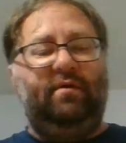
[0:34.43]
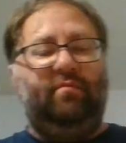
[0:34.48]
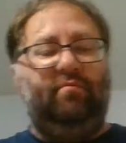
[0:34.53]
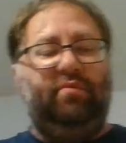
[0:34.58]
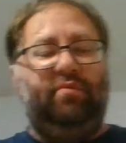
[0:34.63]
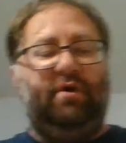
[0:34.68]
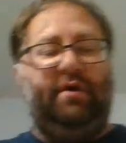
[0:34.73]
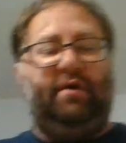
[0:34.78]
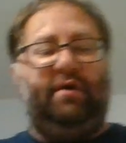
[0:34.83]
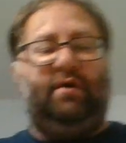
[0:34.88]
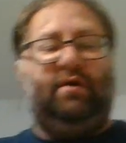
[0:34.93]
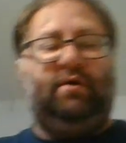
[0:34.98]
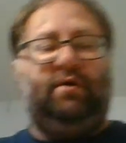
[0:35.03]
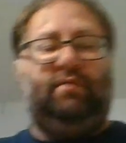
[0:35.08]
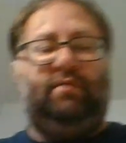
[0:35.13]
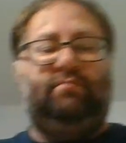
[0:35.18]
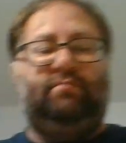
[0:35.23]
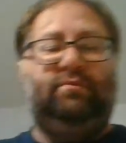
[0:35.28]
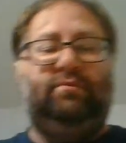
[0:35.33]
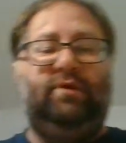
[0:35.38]
But
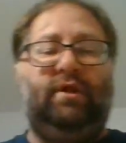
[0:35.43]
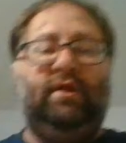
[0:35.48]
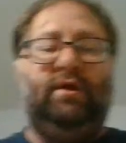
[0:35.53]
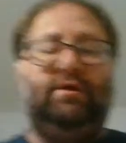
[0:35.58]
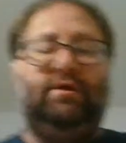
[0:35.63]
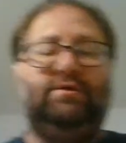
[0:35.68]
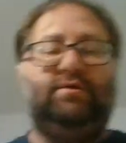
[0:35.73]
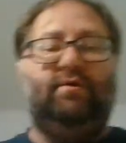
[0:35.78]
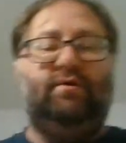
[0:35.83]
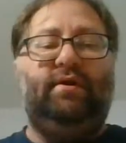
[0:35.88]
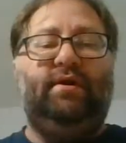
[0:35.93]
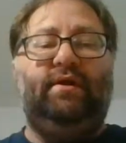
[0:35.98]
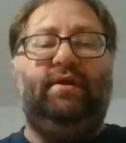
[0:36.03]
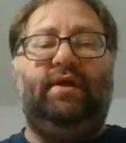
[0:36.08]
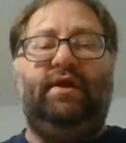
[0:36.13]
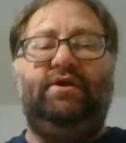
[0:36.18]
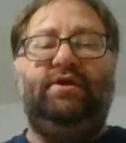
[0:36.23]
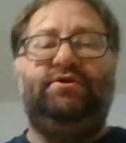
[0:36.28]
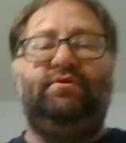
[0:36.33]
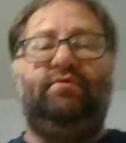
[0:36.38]
so in the
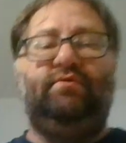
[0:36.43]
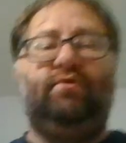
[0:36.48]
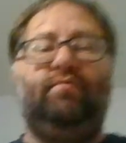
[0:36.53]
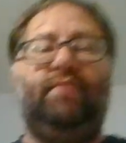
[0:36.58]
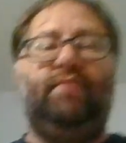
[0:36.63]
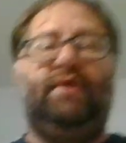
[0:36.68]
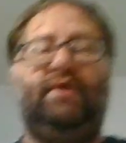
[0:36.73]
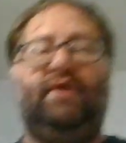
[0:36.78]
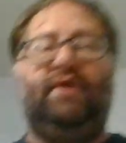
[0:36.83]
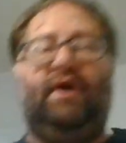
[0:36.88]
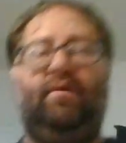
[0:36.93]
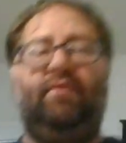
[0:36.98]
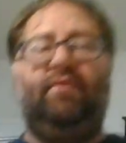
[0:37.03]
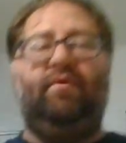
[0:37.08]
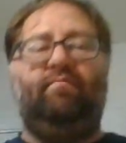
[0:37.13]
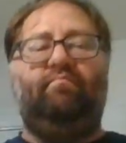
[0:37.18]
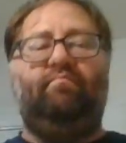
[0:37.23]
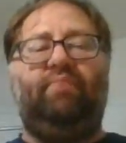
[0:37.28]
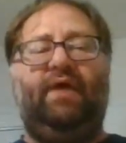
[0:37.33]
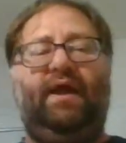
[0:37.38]
Isshinryu
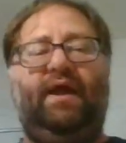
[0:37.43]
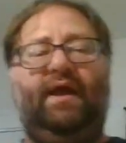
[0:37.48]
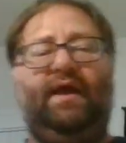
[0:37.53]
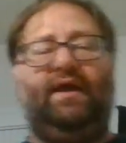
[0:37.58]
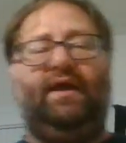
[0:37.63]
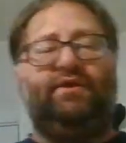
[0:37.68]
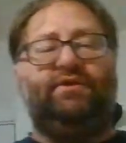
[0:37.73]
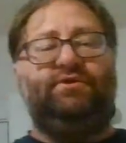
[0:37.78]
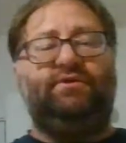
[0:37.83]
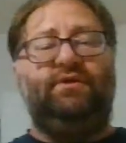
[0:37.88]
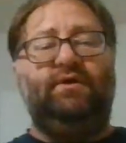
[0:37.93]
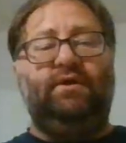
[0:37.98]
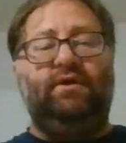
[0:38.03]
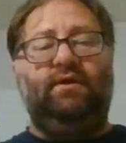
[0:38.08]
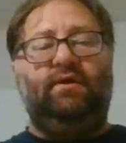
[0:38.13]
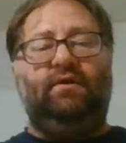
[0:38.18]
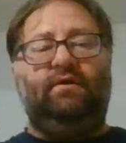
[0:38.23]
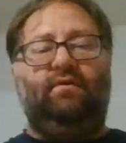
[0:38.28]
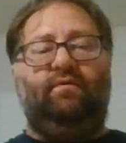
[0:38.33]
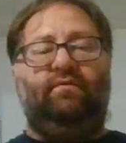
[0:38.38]
Megami patch,
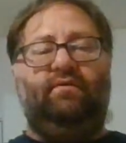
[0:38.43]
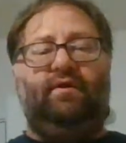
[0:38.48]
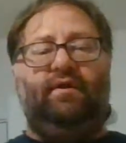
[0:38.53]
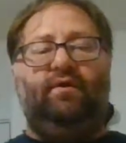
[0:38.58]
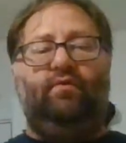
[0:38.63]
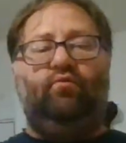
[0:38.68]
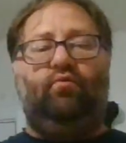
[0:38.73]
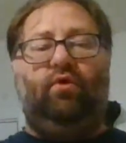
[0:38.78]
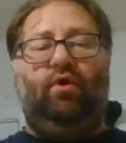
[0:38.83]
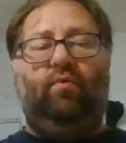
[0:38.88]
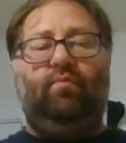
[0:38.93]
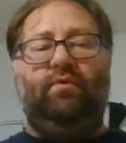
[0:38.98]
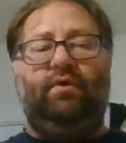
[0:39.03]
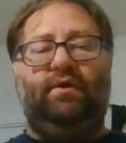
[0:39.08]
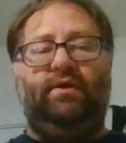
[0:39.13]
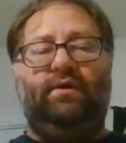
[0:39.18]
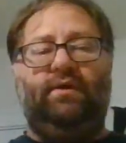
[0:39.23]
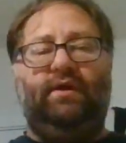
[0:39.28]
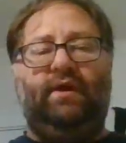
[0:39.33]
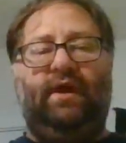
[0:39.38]
the
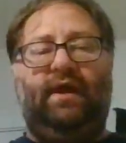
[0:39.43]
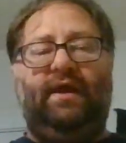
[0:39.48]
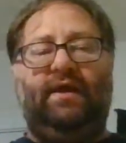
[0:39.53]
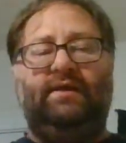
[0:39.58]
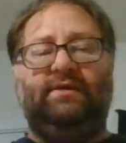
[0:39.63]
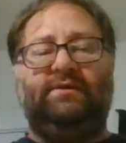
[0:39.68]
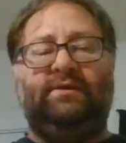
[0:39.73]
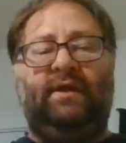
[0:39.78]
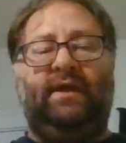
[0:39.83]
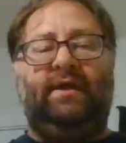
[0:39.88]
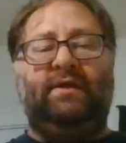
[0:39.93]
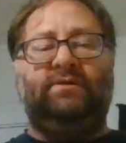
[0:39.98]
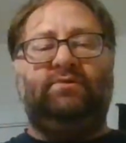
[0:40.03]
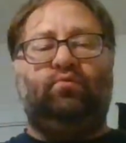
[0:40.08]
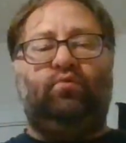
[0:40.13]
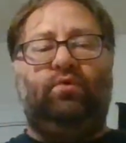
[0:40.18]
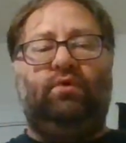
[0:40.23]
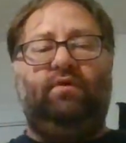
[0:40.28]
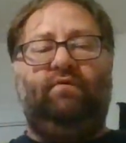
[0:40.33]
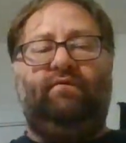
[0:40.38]
woman has
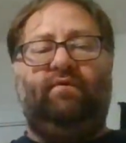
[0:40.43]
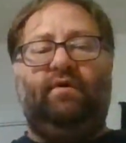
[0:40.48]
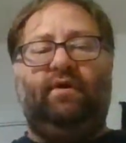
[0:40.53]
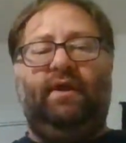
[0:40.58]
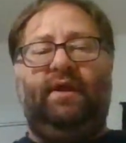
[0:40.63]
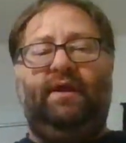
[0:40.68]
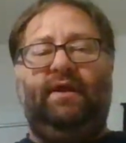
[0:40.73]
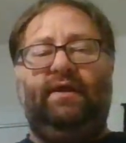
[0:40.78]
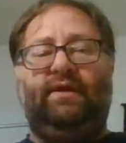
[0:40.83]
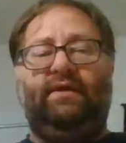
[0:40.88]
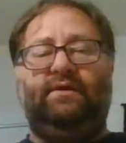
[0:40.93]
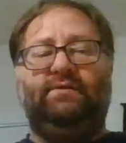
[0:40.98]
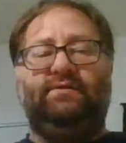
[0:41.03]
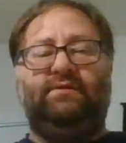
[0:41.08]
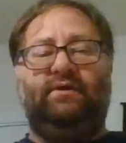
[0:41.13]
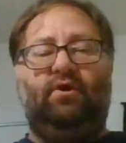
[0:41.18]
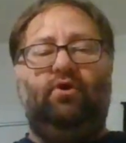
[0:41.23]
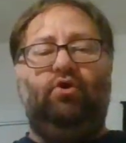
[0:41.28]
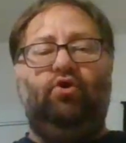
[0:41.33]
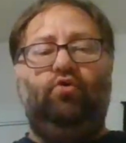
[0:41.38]
one of her
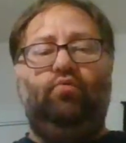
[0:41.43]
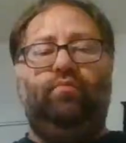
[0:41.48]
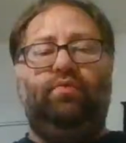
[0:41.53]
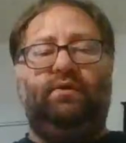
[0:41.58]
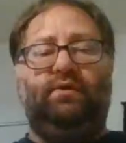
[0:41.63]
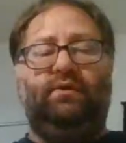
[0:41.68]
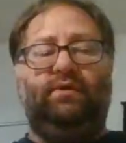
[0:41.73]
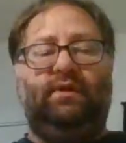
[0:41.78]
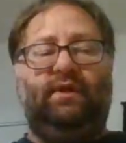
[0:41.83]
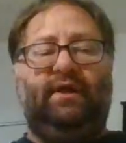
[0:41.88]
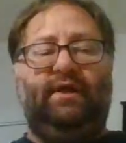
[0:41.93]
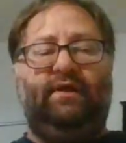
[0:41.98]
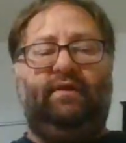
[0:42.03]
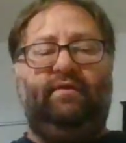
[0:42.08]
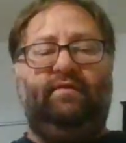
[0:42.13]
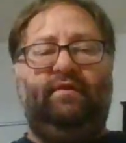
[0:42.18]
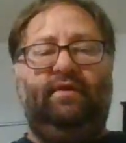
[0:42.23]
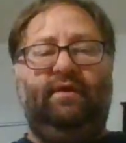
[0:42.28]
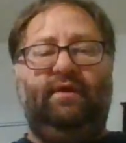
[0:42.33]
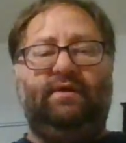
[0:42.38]
hands open like
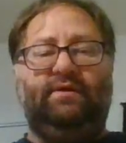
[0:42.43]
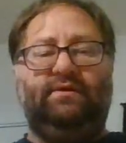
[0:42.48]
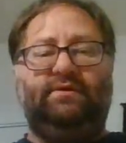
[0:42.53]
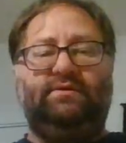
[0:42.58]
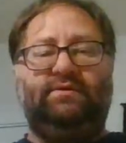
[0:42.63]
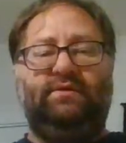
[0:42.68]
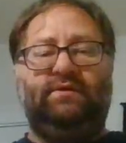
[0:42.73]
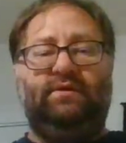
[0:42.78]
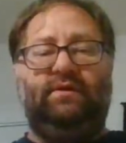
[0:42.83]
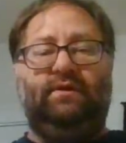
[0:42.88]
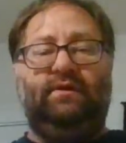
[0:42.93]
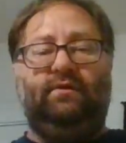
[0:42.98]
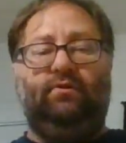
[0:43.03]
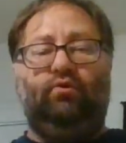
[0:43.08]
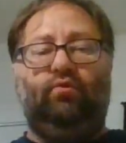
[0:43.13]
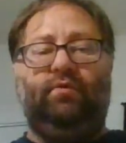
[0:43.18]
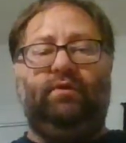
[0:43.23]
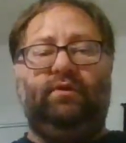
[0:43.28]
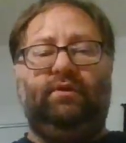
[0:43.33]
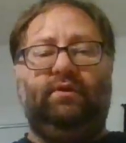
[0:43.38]
this, a
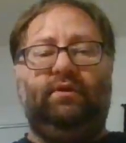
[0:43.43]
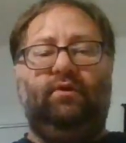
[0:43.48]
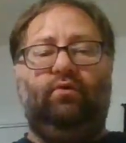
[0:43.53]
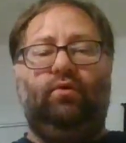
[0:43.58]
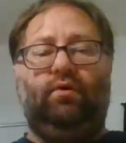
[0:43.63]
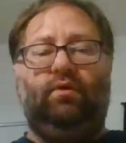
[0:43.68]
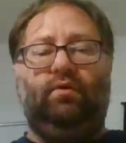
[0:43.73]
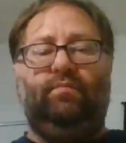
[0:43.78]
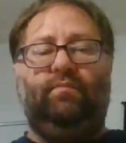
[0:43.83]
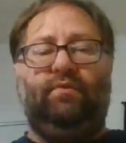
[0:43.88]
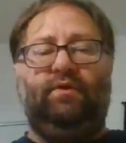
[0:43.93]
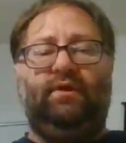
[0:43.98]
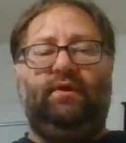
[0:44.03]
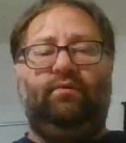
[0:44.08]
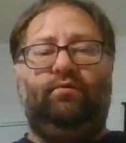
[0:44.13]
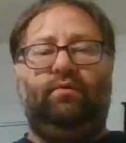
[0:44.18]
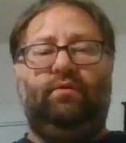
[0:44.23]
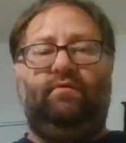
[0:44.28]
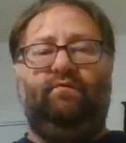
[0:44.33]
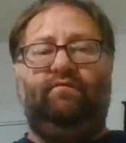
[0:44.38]
little bit lowered, but
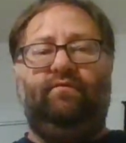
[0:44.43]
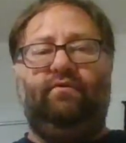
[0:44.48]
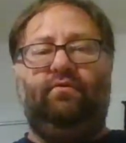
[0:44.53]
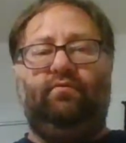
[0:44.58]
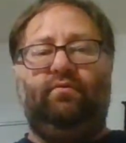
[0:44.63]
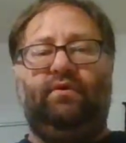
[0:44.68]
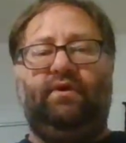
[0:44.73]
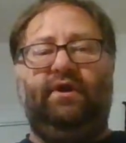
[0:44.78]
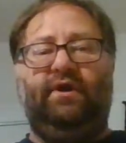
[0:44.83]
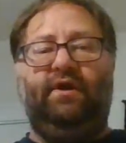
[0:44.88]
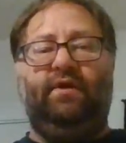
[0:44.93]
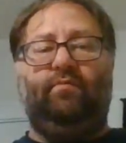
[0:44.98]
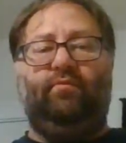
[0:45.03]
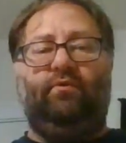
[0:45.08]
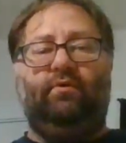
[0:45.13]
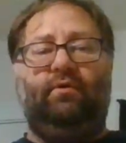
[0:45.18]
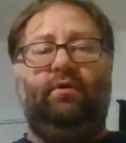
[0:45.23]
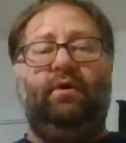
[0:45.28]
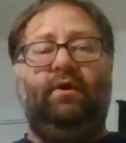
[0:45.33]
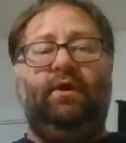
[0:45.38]
it wouldn't fit on
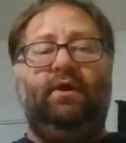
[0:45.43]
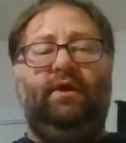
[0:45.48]
camera,